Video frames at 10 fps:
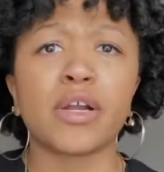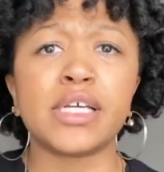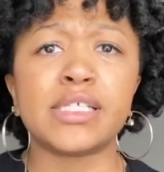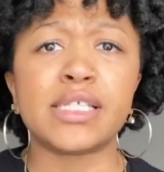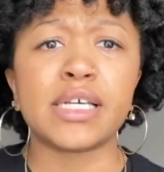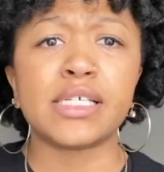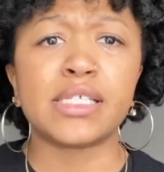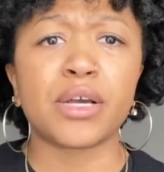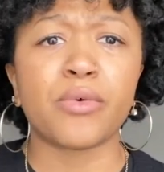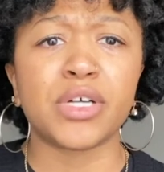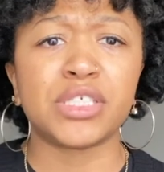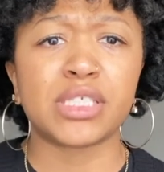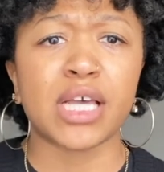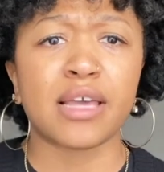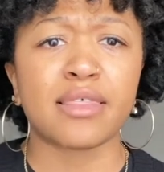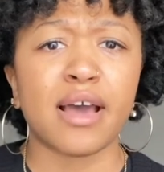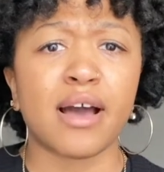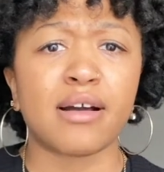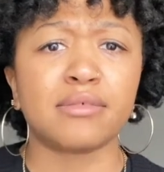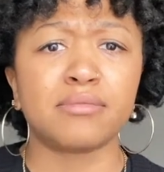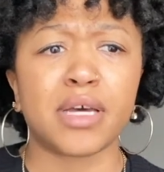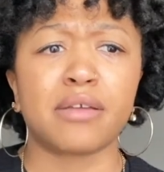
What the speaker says: is this? And questions like that.